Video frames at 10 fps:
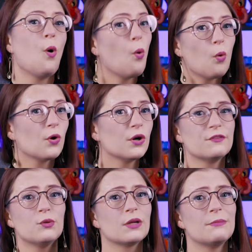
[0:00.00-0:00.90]
or if
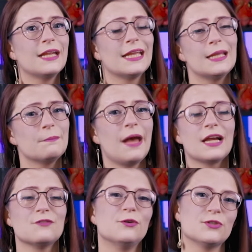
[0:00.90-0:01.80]
you want to make
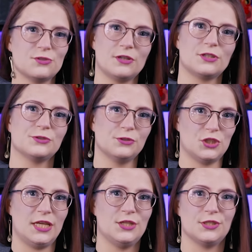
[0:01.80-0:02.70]
impactful structural
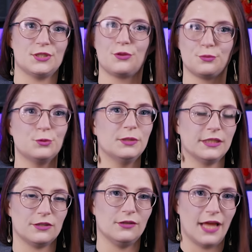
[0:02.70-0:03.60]
changes through
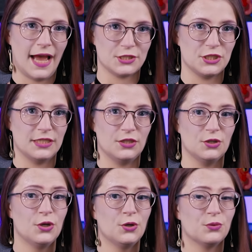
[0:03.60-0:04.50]
political action,
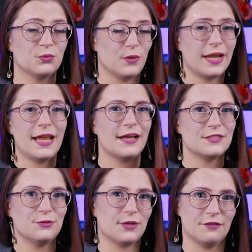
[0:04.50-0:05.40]
Ren
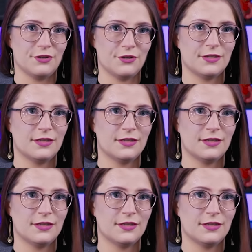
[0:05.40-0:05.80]
has you covered.